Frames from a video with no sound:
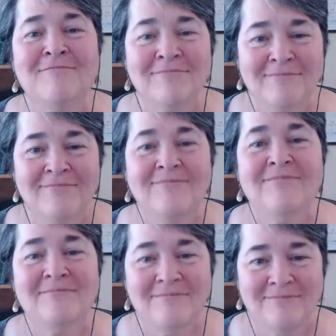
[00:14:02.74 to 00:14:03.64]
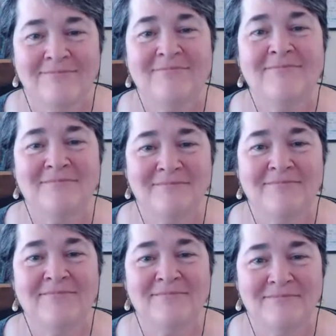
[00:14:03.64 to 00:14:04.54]

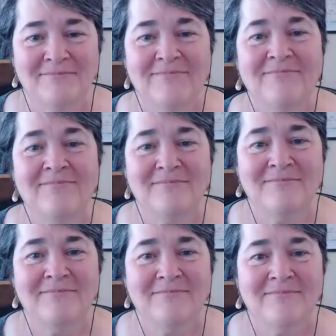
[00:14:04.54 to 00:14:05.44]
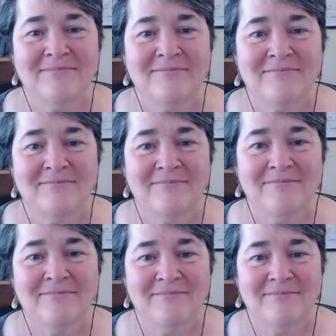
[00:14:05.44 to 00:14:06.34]

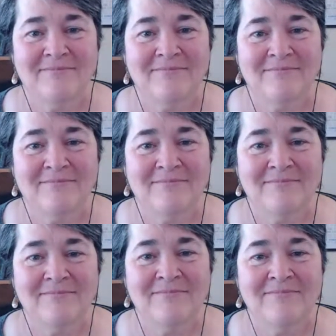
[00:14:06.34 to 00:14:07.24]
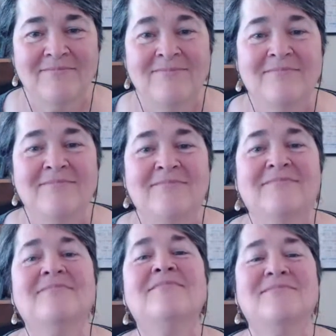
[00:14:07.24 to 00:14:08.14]

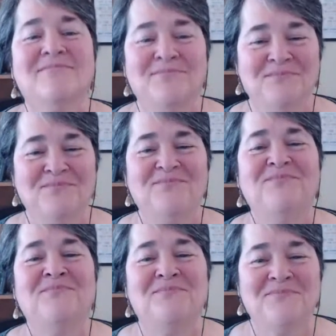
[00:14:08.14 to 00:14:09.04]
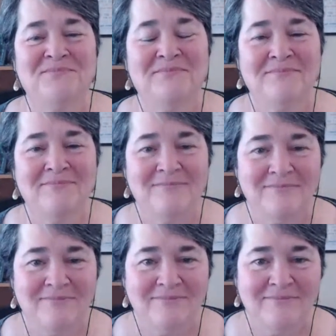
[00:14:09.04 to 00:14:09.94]

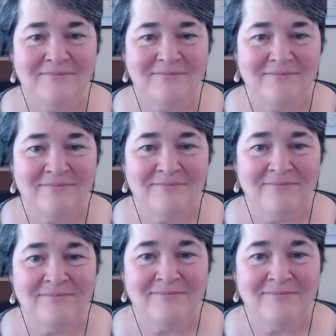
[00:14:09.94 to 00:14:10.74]
(not speaking)